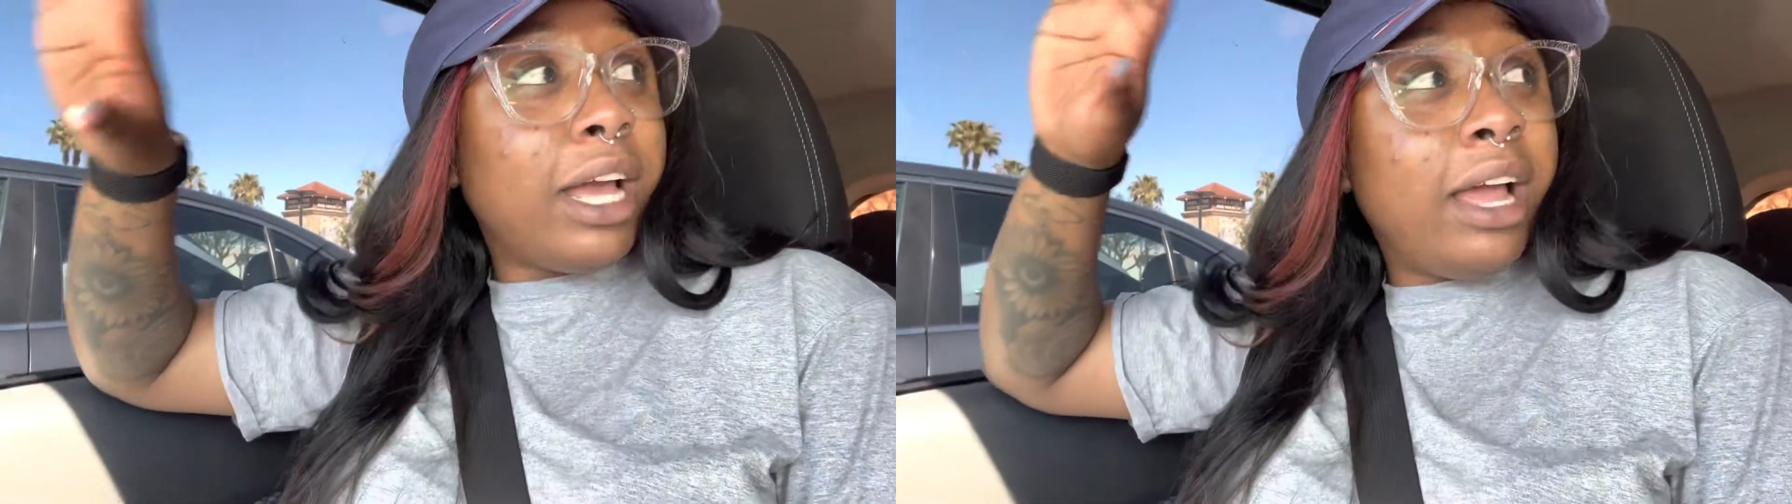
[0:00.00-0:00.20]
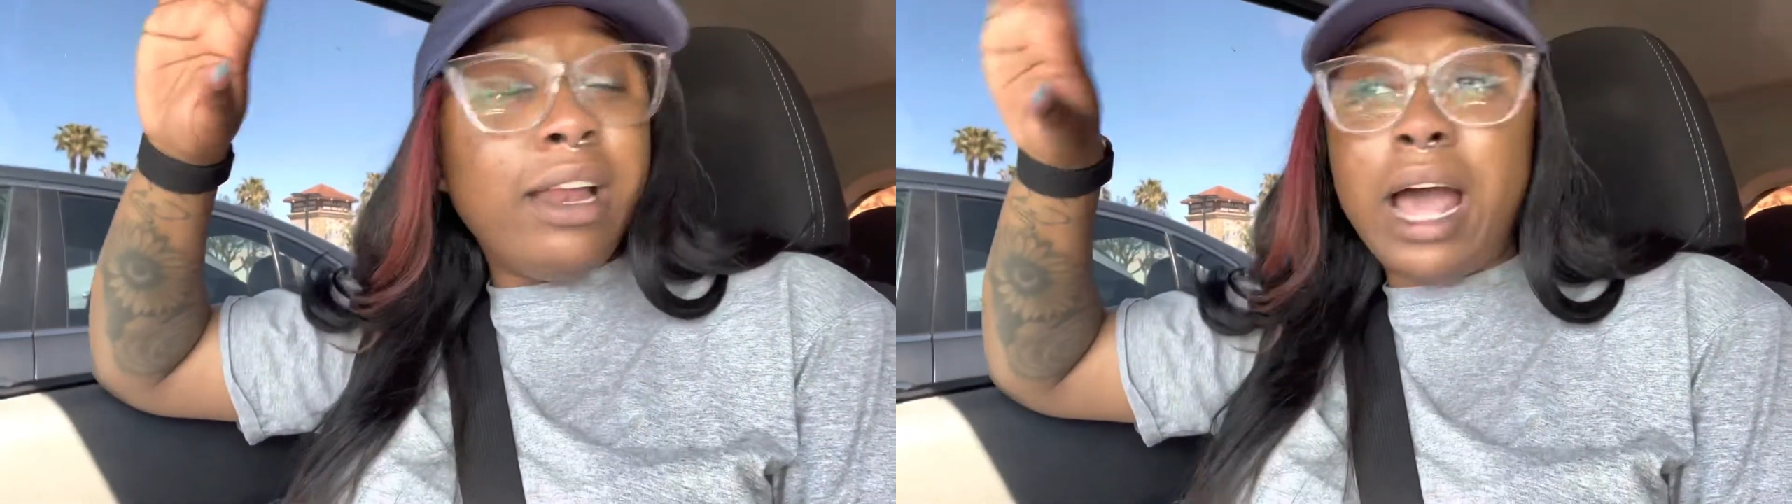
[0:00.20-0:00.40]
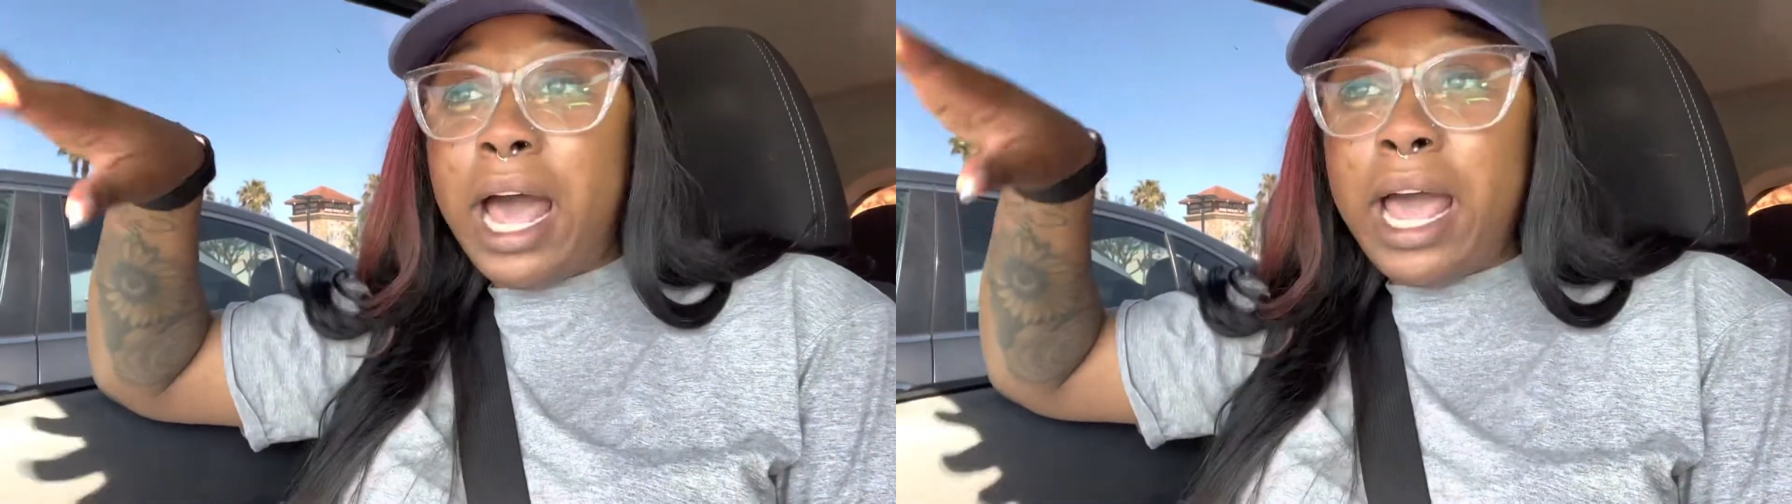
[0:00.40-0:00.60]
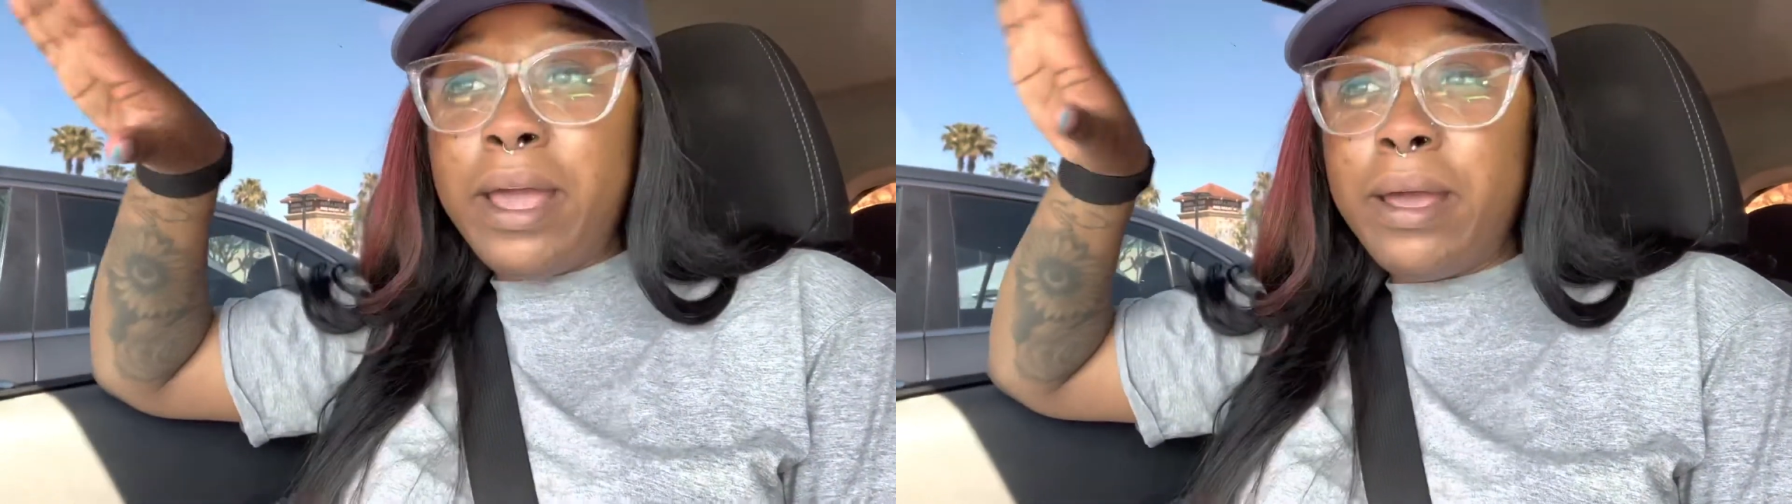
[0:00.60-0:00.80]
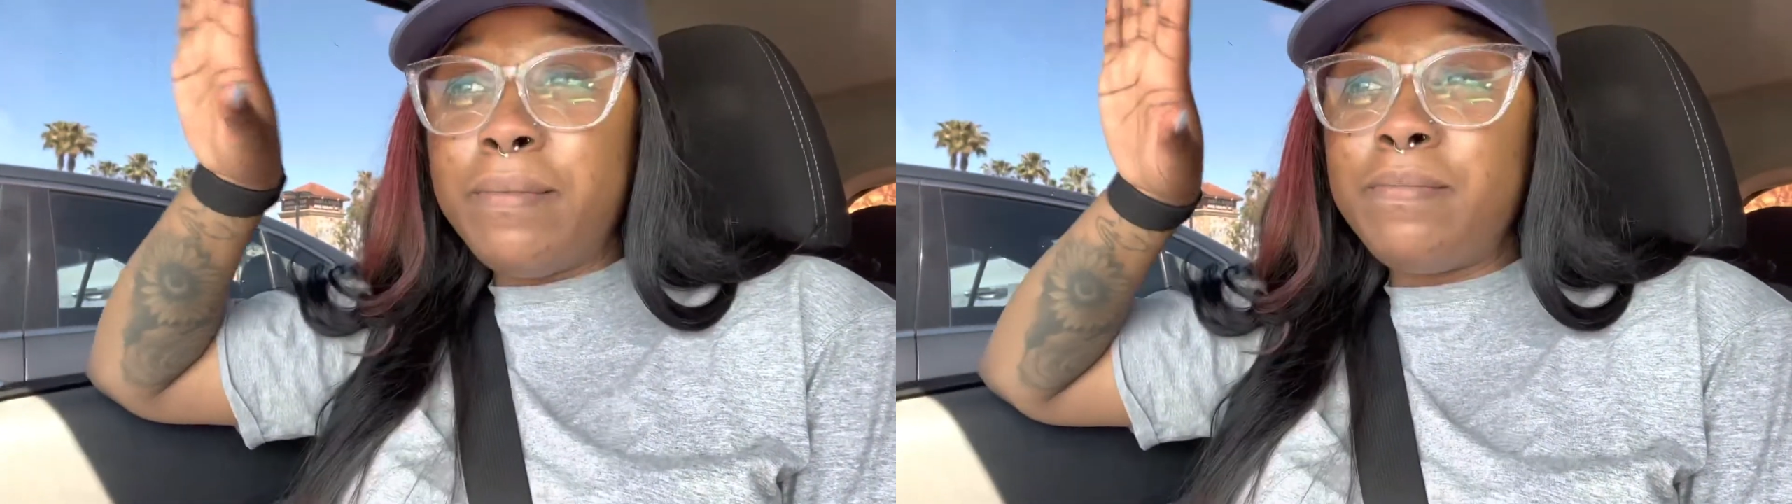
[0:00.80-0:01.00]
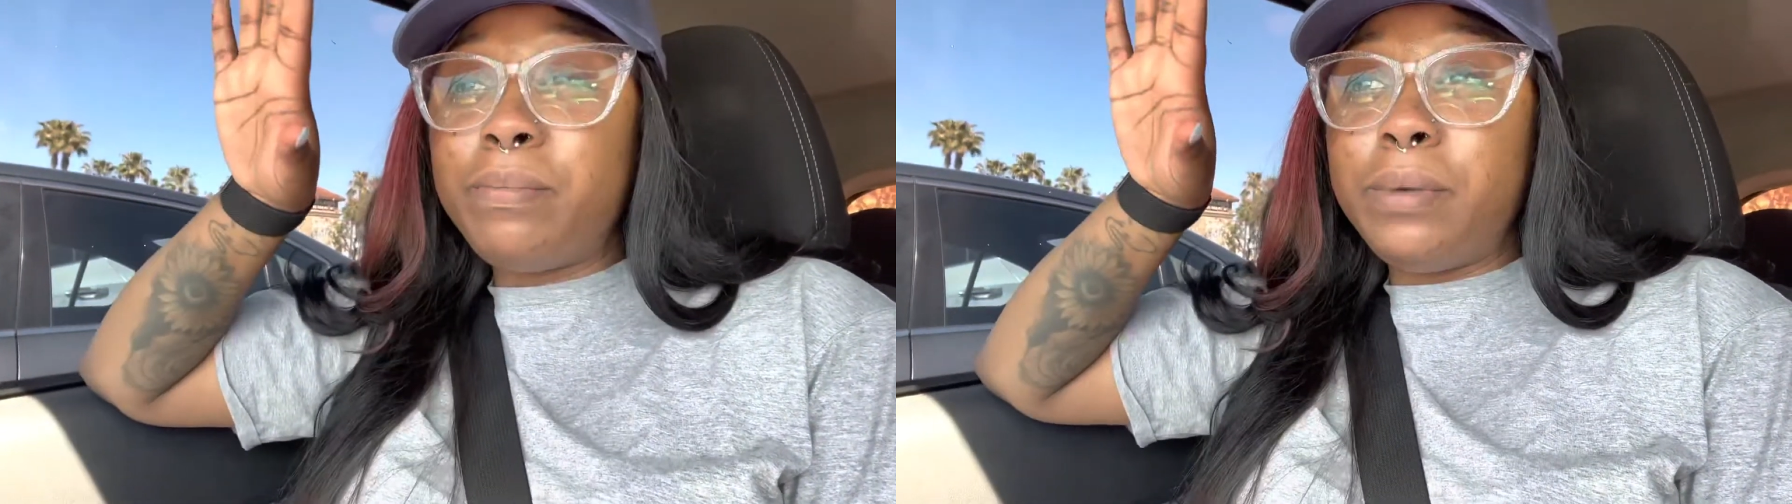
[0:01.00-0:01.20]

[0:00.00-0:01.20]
and I am